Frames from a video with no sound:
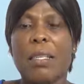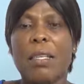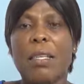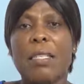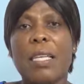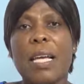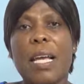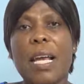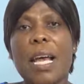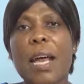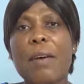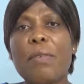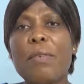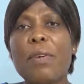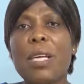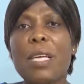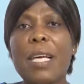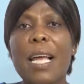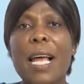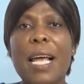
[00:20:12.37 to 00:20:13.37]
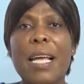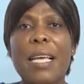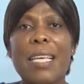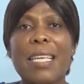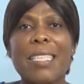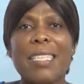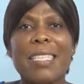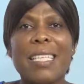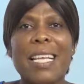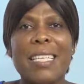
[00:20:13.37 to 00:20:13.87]
The areola
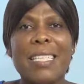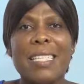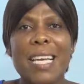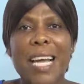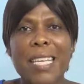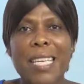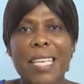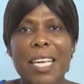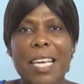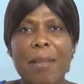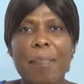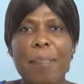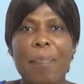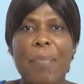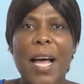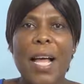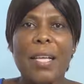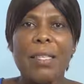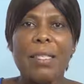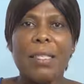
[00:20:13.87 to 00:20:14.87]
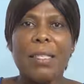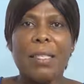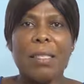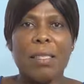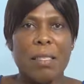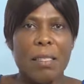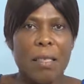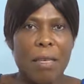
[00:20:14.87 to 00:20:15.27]
is the darkened parts